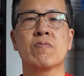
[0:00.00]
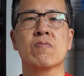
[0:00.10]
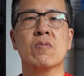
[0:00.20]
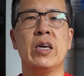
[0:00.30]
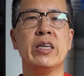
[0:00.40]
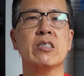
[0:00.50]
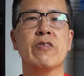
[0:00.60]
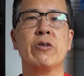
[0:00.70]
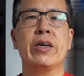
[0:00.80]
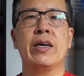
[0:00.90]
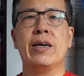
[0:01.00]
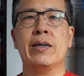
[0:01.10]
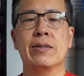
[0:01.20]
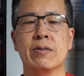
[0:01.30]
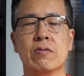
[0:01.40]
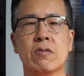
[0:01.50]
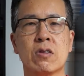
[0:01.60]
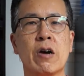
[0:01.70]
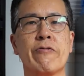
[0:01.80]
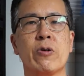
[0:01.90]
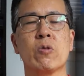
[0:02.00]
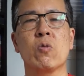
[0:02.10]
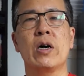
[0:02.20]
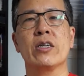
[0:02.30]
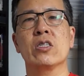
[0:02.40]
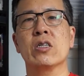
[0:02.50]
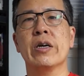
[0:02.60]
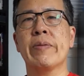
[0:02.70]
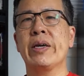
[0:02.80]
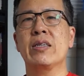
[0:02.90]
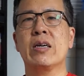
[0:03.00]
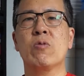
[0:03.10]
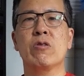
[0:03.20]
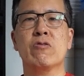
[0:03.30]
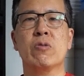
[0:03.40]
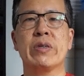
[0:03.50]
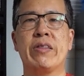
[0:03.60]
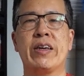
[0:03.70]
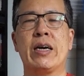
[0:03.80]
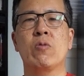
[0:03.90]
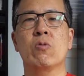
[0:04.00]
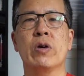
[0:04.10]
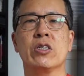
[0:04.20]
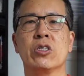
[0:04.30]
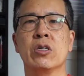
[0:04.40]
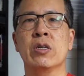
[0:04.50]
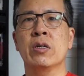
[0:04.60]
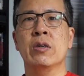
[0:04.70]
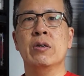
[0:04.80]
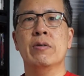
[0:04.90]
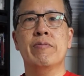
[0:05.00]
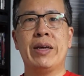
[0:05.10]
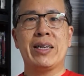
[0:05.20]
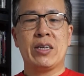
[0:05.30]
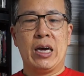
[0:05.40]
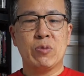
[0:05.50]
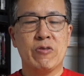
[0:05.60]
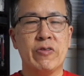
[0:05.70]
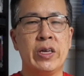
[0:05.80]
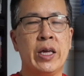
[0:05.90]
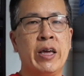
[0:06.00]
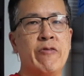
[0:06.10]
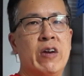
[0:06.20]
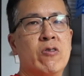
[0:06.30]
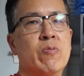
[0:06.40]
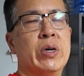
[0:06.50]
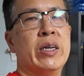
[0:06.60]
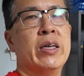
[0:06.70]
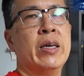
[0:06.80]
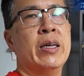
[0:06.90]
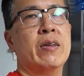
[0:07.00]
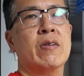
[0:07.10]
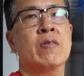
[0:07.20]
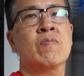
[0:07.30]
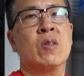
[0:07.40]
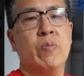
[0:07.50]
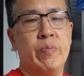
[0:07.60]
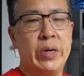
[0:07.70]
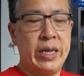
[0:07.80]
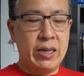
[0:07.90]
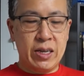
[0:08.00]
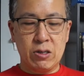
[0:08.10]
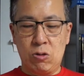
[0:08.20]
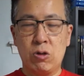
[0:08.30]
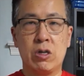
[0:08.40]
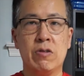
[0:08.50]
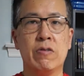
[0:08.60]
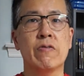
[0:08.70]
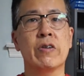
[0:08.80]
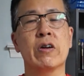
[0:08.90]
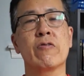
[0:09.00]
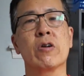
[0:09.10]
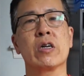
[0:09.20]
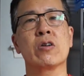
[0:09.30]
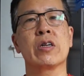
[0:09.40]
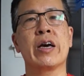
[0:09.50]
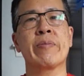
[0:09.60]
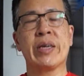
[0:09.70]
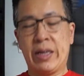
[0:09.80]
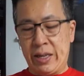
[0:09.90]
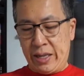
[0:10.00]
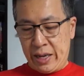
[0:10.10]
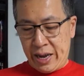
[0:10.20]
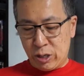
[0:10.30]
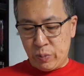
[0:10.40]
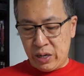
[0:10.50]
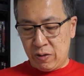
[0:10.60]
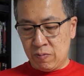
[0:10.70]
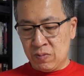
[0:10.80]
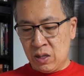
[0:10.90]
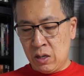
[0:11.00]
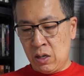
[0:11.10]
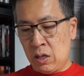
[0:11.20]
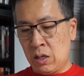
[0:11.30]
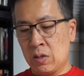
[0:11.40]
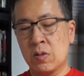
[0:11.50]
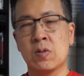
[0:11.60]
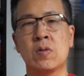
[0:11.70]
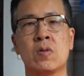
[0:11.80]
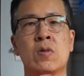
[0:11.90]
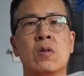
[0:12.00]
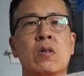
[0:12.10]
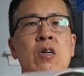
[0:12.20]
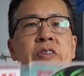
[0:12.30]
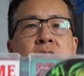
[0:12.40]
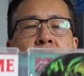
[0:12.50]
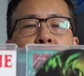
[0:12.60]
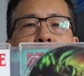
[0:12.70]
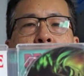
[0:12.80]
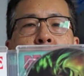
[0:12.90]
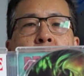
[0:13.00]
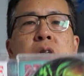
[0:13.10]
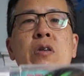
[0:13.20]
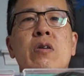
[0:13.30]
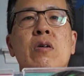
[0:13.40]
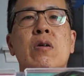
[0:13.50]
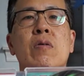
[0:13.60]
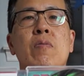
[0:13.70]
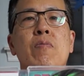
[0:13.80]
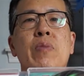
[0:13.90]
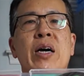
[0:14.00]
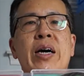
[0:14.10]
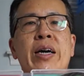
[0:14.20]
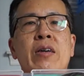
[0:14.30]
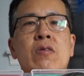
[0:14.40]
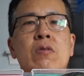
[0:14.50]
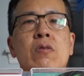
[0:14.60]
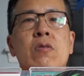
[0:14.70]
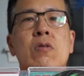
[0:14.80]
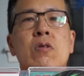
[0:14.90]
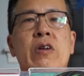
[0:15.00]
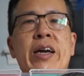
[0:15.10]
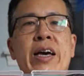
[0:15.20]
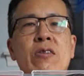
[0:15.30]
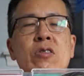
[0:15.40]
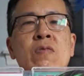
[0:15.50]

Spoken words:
it is a very tough film to watch. I mean, it's not one of those films I think I will watch many times if ever, but it does look very, very good. I mean, it has been lovingly restored by Grindhouse